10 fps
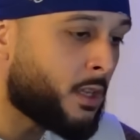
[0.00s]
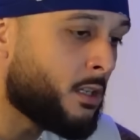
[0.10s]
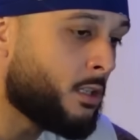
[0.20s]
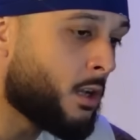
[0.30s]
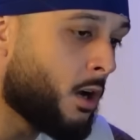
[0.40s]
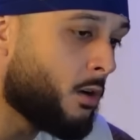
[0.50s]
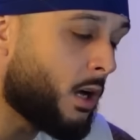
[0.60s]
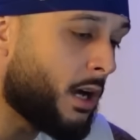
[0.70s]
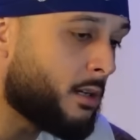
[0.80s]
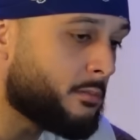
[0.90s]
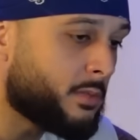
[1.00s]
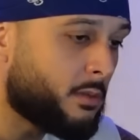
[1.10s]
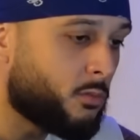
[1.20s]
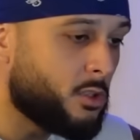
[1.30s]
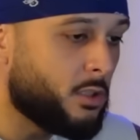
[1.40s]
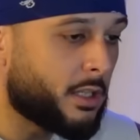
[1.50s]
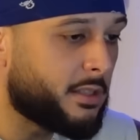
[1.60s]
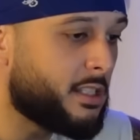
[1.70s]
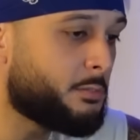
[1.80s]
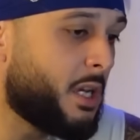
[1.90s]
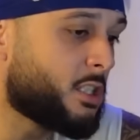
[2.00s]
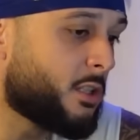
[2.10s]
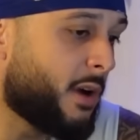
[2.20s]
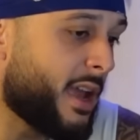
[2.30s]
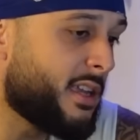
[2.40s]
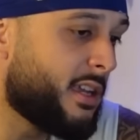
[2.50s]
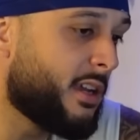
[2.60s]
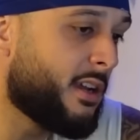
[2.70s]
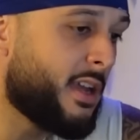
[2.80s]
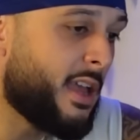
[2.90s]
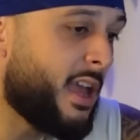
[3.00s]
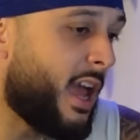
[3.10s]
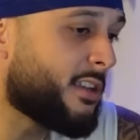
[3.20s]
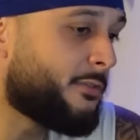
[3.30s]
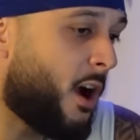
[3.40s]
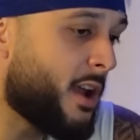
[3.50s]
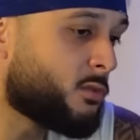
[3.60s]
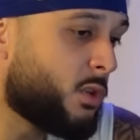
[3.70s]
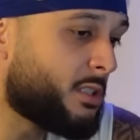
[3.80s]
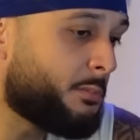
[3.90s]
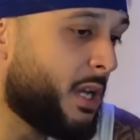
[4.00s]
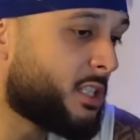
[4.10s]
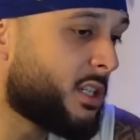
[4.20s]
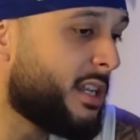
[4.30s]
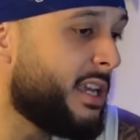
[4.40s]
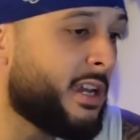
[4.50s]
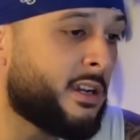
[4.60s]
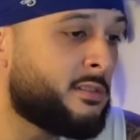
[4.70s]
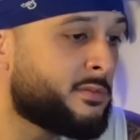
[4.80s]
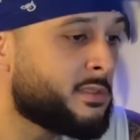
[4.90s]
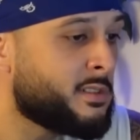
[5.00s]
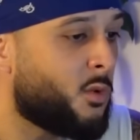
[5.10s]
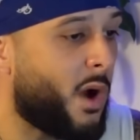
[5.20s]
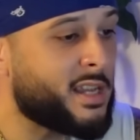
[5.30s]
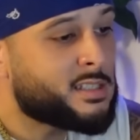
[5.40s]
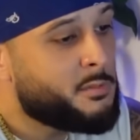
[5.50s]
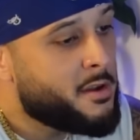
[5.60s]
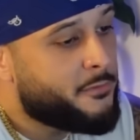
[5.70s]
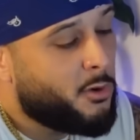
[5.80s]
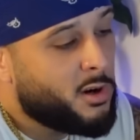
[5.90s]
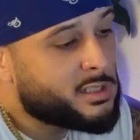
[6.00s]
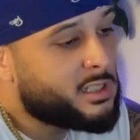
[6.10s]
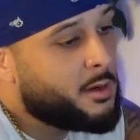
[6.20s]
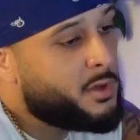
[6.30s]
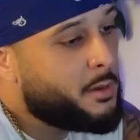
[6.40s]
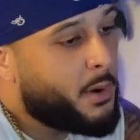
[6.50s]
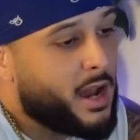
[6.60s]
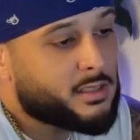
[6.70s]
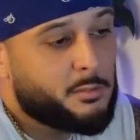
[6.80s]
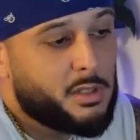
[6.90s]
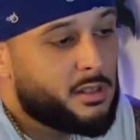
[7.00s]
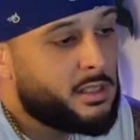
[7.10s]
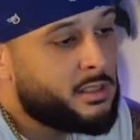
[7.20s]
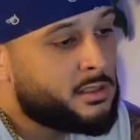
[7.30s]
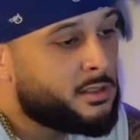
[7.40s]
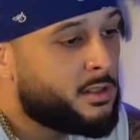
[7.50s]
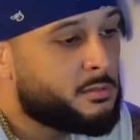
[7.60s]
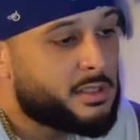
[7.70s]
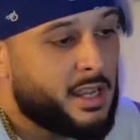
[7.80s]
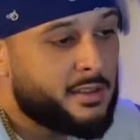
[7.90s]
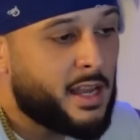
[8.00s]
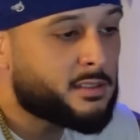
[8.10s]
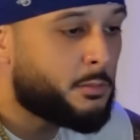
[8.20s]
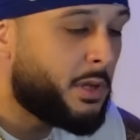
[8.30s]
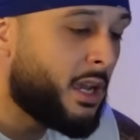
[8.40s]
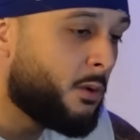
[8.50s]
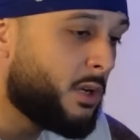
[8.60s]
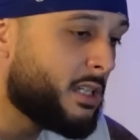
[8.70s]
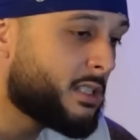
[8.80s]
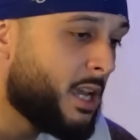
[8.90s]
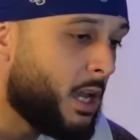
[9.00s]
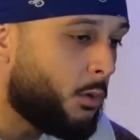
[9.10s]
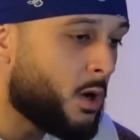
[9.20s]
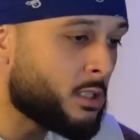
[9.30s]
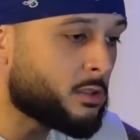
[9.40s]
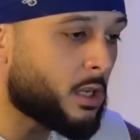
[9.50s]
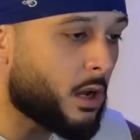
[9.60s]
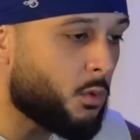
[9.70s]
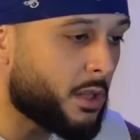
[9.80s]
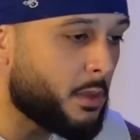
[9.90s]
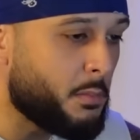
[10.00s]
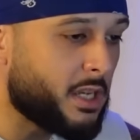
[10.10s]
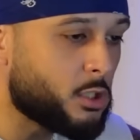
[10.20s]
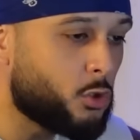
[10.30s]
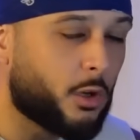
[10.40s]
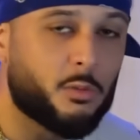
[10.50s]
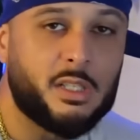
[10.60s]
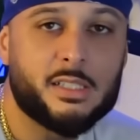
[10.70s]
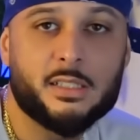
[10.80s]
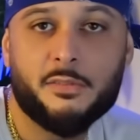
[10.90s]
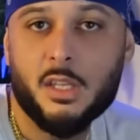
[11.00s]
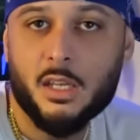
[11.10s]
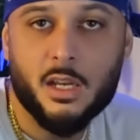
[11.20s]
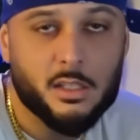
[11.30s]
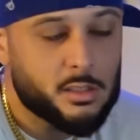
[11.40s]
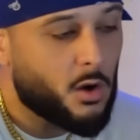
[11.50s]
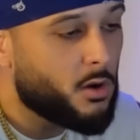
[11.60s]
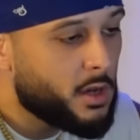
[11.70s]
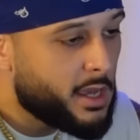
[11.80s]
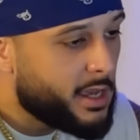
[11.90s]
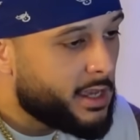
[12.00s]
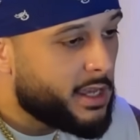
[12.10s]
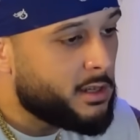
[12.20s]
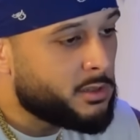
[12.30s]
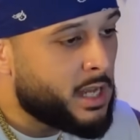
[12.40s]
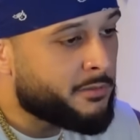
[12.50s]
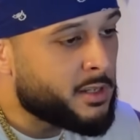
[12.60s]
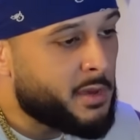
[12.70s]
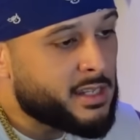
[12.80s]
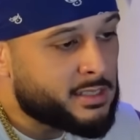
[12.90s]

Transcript: You know, when you look at this picture right here, as far as what's pictured here, White Cement 4s could be a possibility, you know what I'm saying? That's a pair which was one of the biggest Jordan releases of the year. So it would definitely make